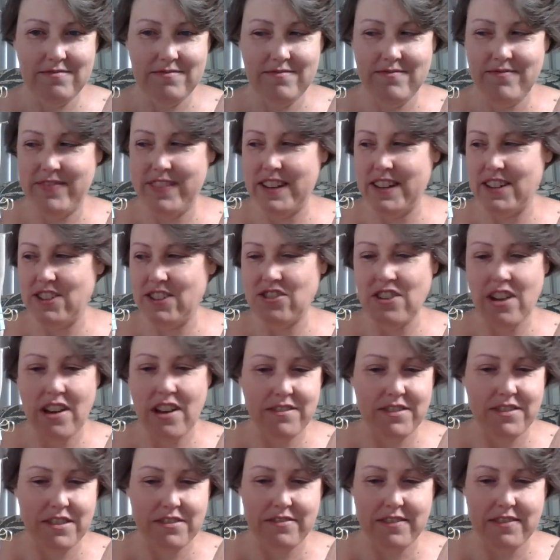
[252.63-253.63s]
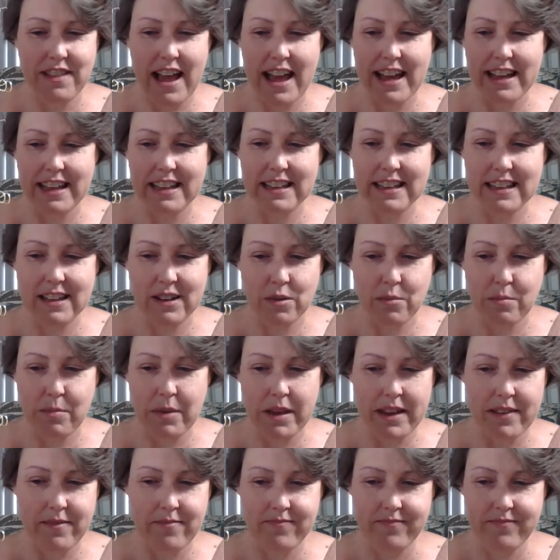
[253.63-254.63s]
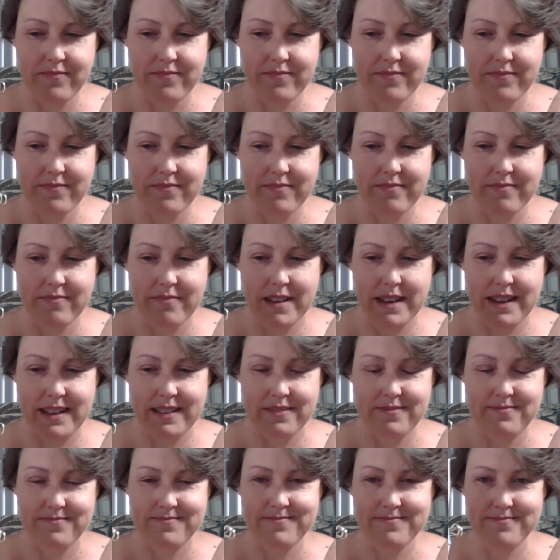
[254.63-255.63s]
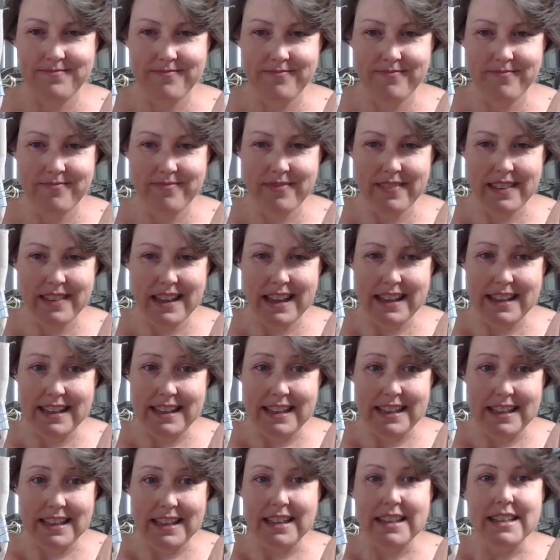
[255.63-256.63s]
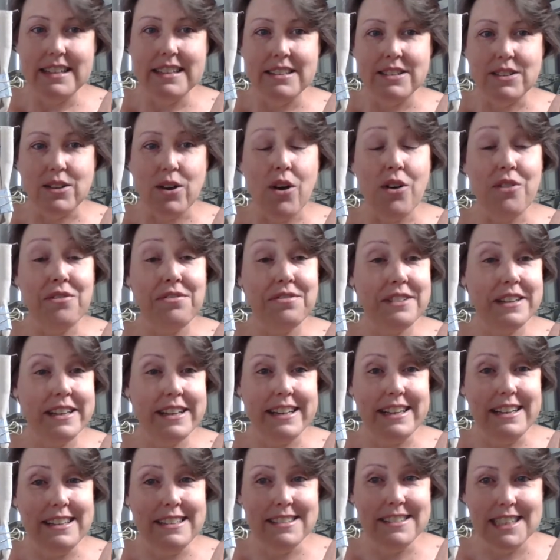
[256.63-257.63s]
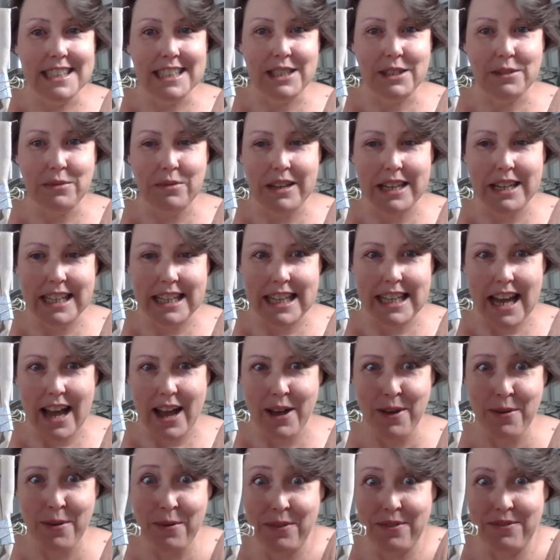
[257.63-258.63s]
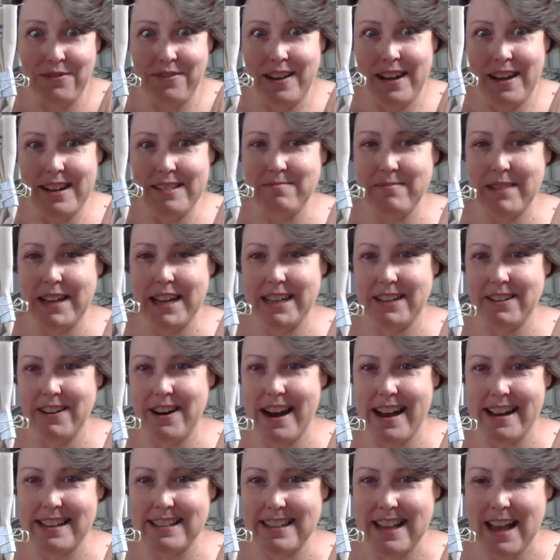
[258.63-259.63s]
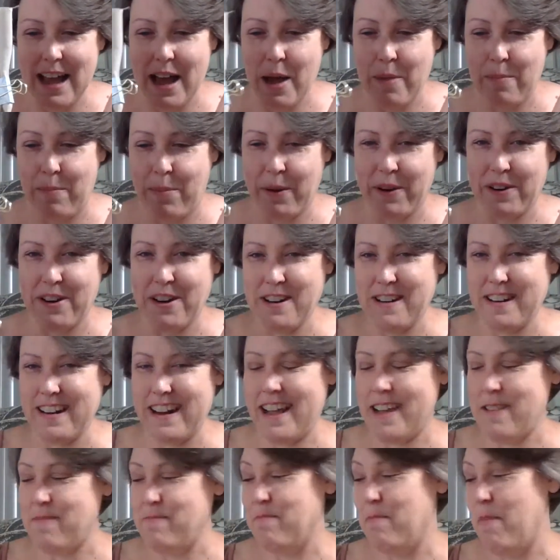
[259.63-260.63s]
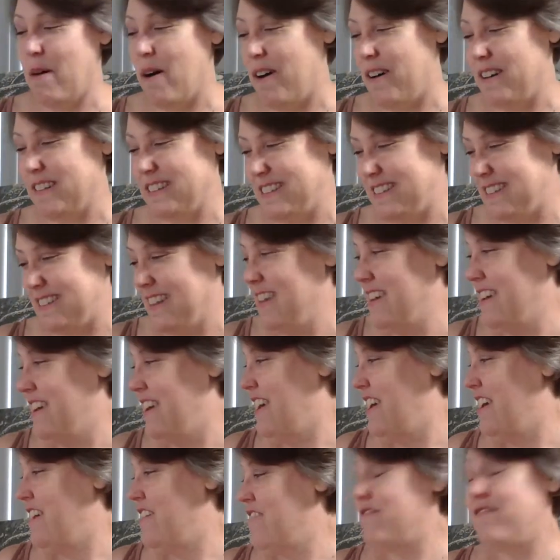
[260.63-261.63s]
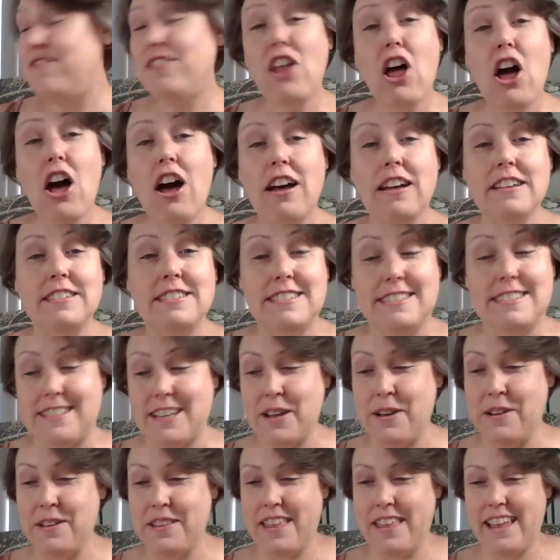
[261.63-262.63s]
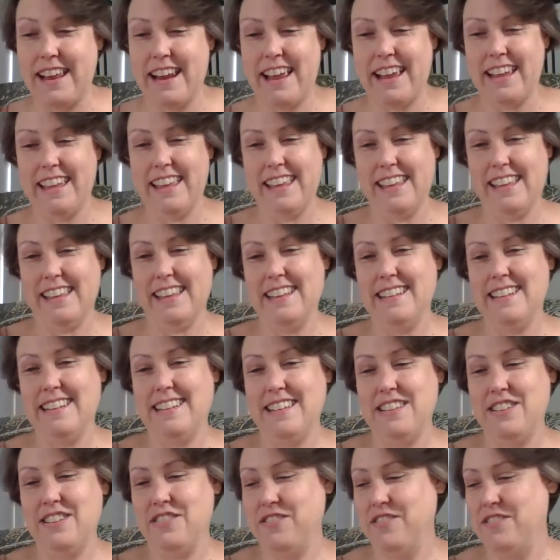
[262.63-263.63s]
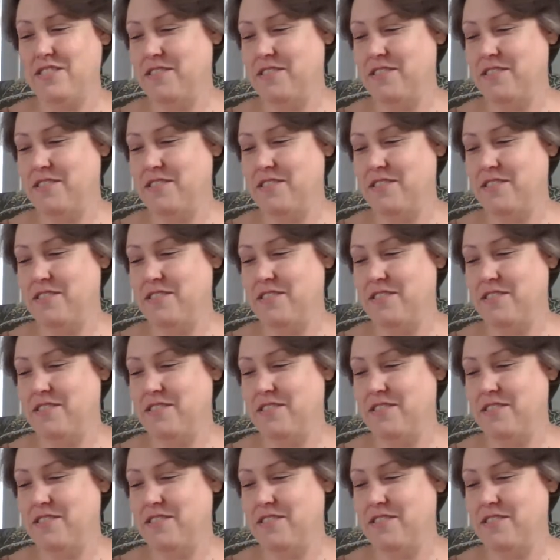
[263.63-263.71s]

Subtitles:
finish off the flag a little bit. But so hopefully this week I will find my grasshopper and moss floss so that I can continue